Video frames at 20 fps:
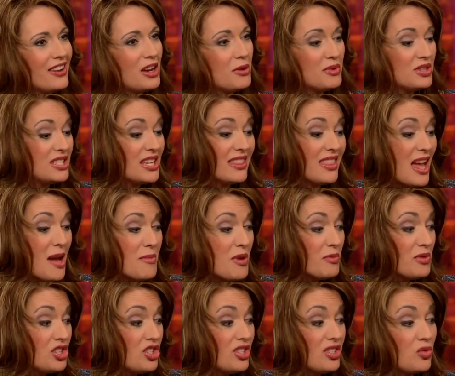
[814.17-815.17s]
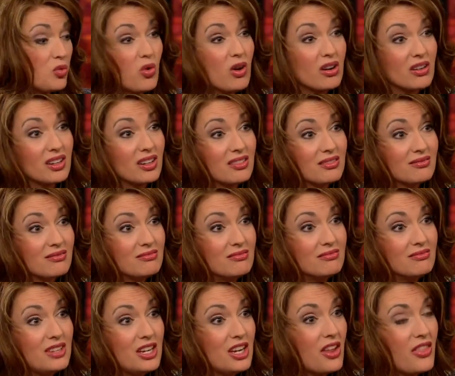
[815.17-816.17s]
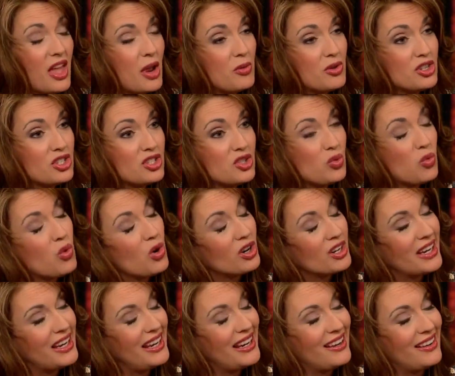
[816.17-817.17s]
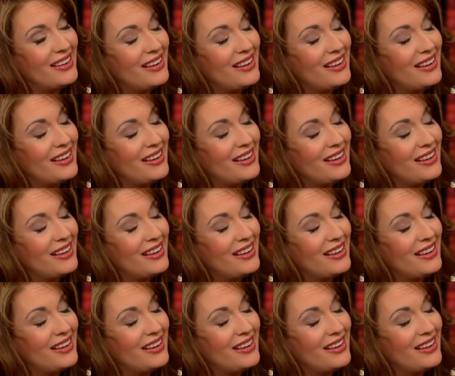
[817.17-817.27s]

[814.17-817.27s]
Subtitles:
And to them, it was just work. You know, they were just working.